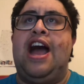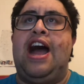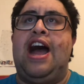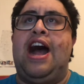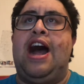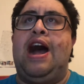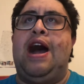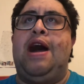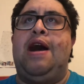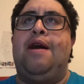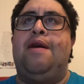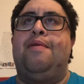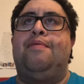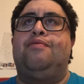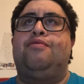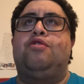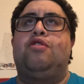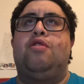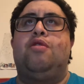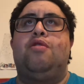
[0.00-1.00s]

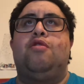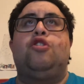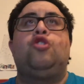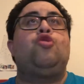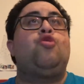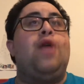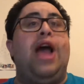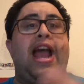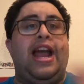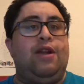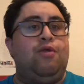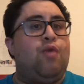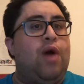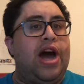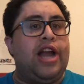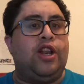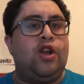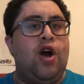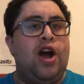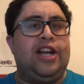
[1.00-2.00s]
great
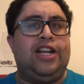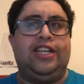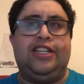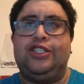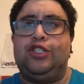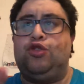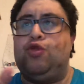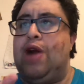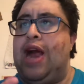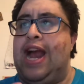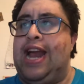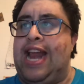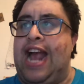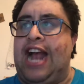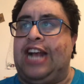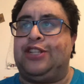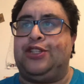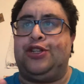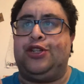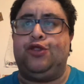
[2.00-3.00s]
one-liners, great
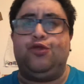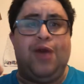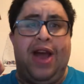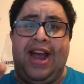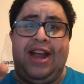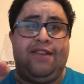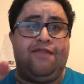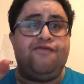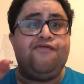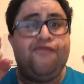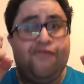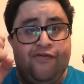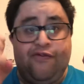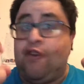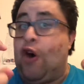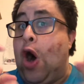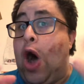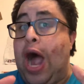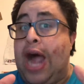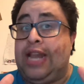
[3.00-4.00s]
action, great
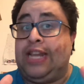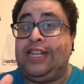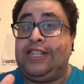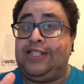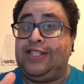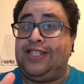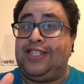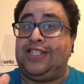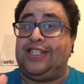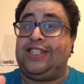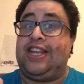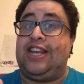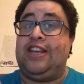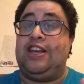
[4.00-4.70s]
violence